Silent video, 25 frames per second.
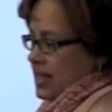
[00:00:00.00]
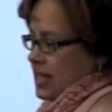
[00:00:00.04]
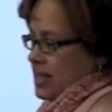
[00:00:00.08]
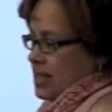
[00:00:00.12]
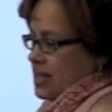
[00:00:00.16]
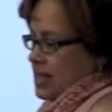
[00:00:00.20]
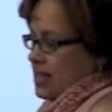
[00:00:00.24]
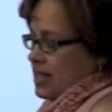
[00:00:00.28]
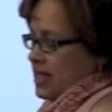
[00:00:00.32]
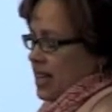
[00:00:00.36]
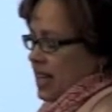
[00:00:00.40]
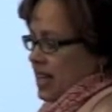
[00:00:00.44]

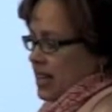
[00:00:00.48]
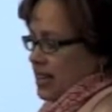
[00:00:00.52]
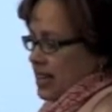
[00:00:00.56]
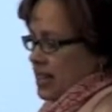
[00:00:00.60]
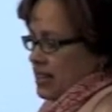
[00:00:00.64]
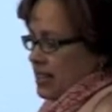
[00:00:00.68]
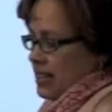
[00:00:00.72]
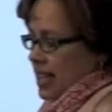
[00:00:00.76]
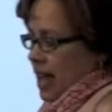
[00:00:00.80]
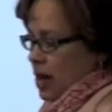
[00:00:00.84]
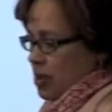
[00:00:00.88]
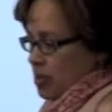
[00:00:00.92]

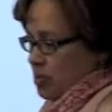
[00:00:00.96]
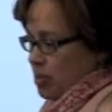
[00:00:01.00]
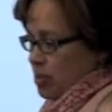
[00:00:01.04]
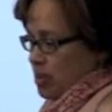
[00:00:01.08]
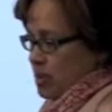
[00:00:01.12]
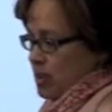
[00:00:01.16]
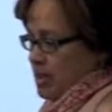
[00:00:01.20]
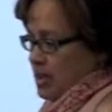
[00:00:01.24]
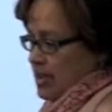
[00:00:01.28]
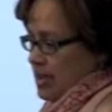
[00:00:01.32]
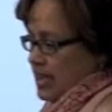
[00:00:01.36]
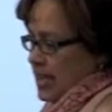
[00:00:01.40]
instantaneous
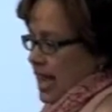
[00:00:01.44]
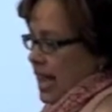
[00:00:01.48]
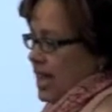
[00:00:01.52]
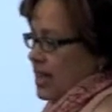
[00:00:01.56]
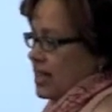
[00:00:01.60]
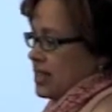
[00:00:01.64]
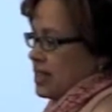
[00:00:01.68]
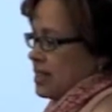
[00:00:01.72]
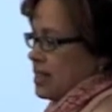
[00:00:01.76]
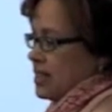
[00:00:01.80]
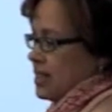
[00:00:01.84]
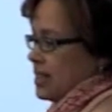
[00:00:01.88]
outputs and
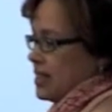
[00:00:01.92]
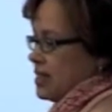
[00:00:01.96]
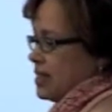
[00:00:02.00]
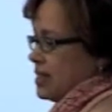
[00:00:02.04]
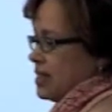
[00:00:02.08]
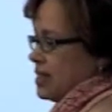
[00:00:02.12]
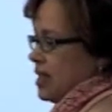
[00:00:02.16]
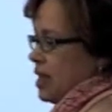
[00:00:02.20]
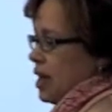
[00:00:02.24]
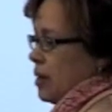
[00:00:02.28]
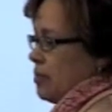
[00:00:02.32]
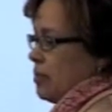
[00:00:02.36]

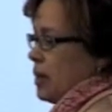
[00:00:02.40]
analysis